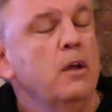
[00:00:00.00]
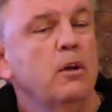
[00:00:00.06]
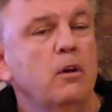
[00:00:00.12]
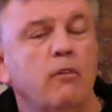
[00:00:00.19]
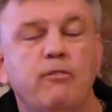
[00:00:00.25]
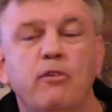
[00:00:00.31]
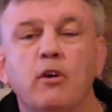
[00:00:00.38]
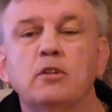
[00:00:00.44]
You
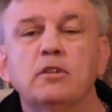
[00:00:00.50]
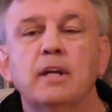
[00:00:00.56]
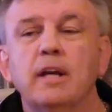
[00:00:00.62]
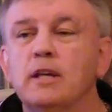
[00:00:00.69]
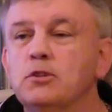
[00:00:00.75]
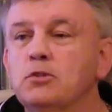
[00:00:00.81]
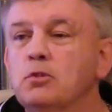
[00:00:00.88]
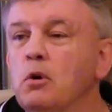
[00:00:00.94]
know, first
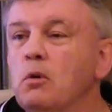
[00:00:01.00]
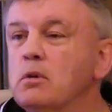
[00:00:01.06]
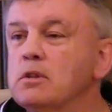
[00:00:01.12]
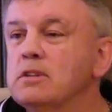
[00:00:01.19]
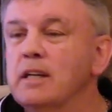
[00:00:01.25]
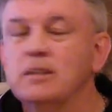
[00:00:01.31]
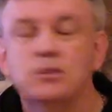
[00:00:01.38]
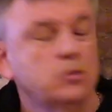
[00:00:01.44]
thing I saw
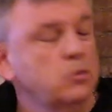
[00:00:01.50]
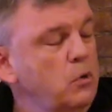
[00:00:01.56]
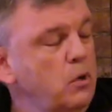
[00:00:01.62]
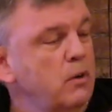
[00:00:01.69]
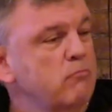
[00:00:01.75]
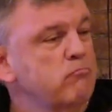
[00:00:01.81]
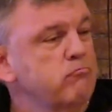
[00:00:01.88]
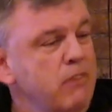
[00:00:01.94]
was I
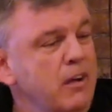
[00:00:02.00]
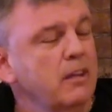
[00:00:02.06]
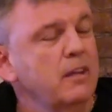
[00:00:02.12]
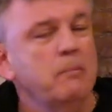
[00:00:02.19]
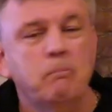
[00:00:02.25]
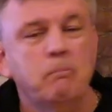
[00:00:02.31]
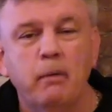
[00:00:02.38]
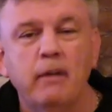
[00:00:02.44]
saw a
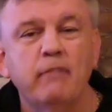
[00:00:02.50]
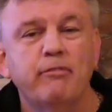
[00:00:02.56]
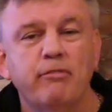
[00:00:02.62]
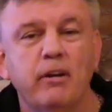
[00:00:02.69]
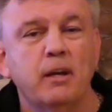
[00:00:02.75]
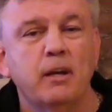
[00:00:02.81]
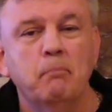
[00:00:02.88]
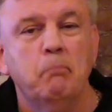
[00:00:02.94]
really big
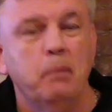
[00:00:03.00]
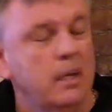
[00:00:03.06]
freaking